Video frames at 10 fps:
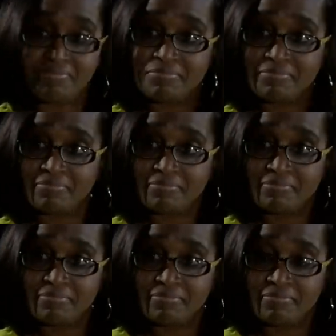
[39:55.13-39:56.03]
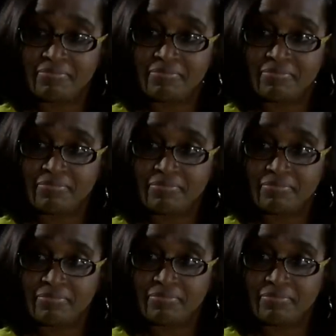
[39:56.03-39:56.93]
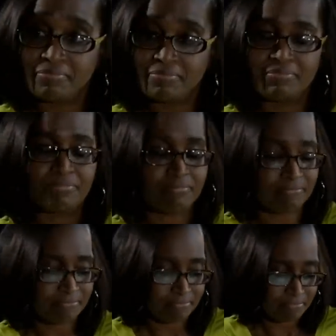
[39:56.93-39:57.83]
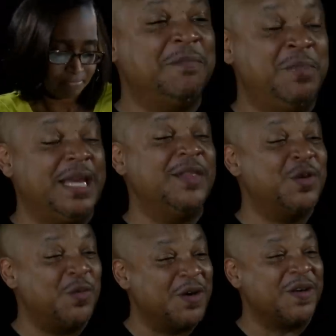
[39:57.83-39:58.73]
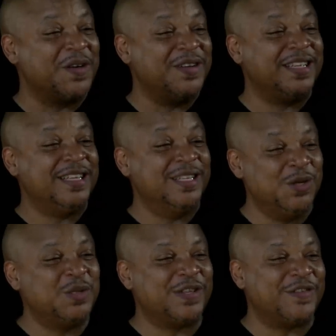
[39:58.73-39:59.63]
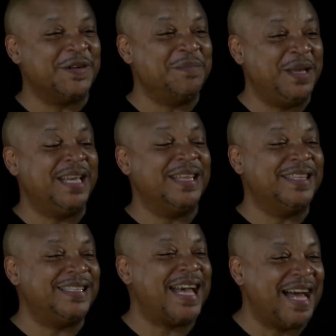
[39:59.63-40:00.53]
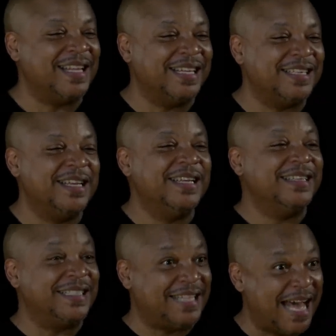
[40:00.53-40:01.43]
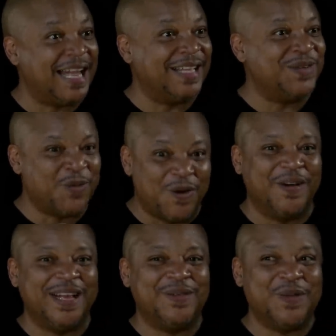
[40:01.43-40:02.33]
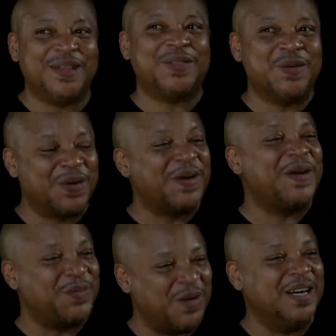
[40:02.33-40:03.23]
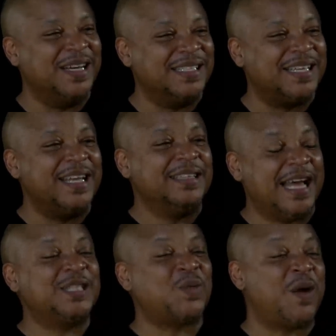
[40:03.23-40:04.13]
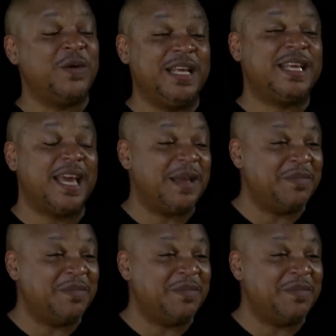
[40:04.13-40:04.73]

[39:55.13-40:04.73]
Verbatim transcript: that's in that, that was in heaven at the time jesus being the word lucifer being the talent the talent wanted what the word was mm-hmm. that's why when he came